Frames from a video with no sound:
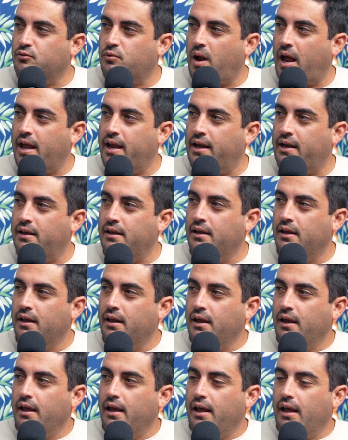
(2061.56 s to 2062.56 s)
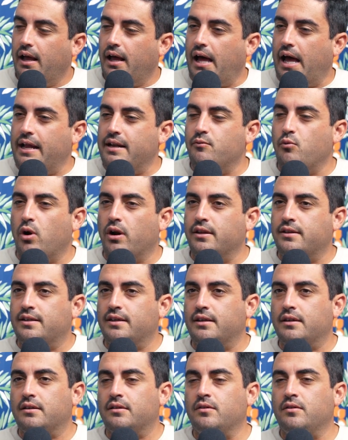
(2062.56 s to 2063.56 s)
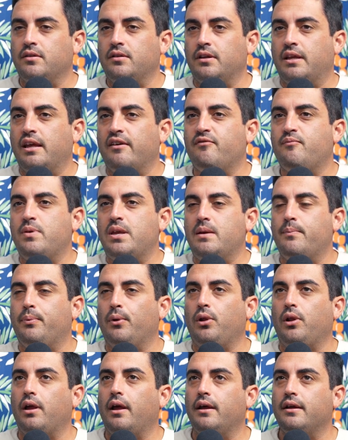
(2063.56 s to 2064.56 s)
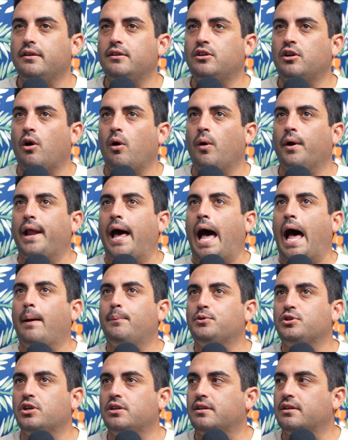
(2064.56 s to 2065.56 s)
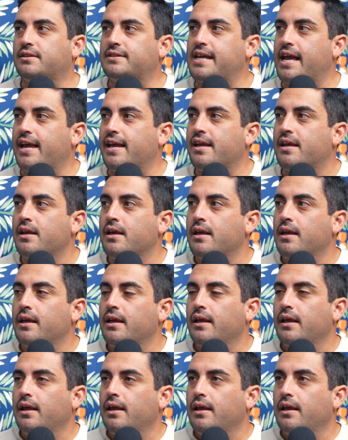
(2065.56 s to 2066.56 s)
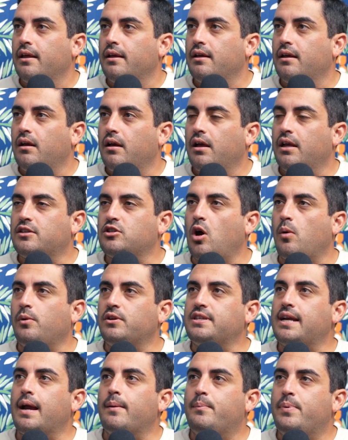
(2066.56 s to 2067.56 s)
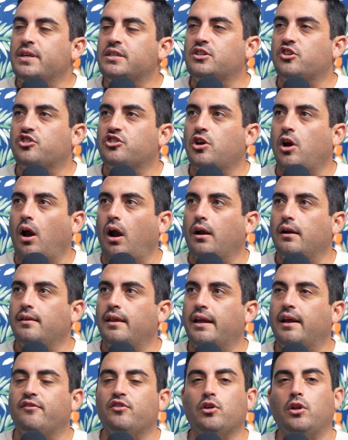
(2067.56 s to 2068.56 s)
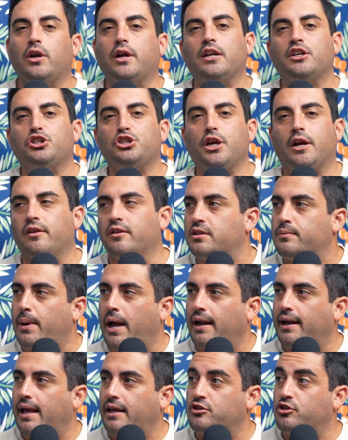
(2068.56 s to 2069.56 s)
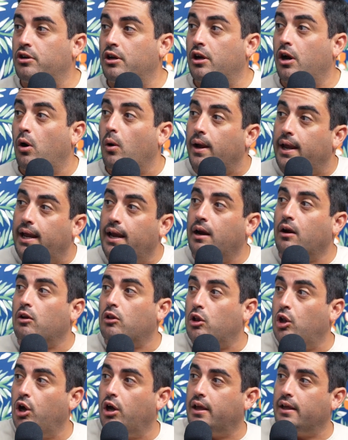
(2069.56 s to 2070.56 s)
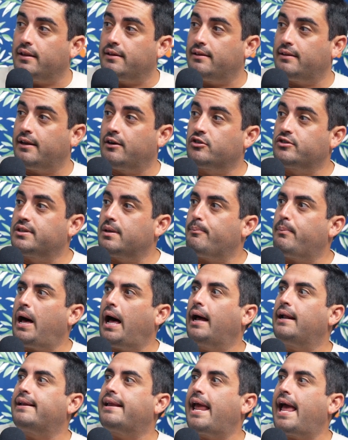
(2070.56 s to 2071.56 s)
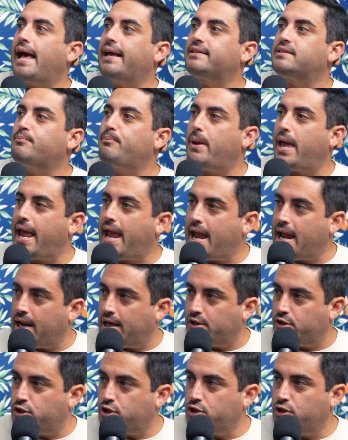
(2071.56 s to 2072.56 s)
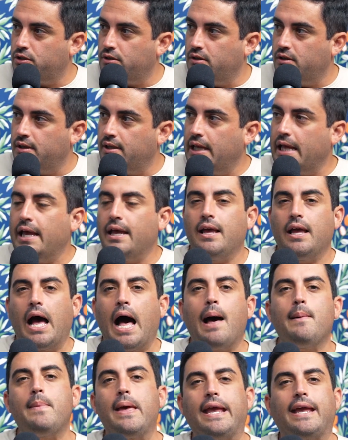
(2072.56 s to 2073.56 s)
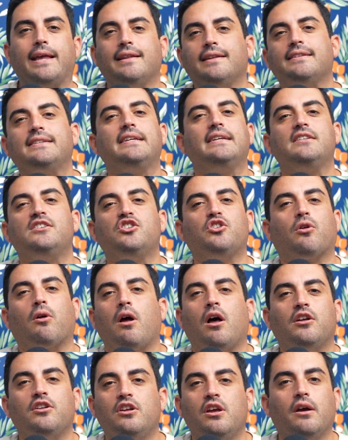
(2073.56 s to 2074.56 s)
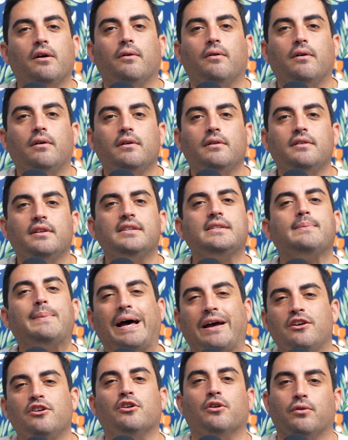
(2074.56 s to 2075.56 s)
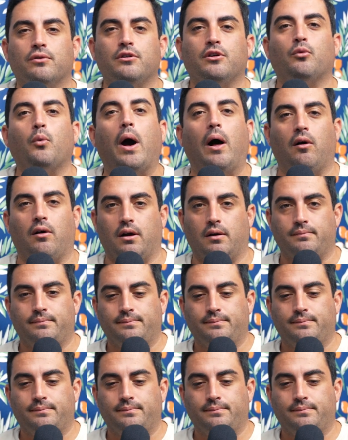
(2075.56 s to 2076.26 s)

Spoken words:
Right? I wanted to give people, you know, an option to say, it's almost like a business card. Like if you're looking to share this podcast, you can go, here, look it. There's the podcast page. I'm making this easier on you. This is about you. You're welcome.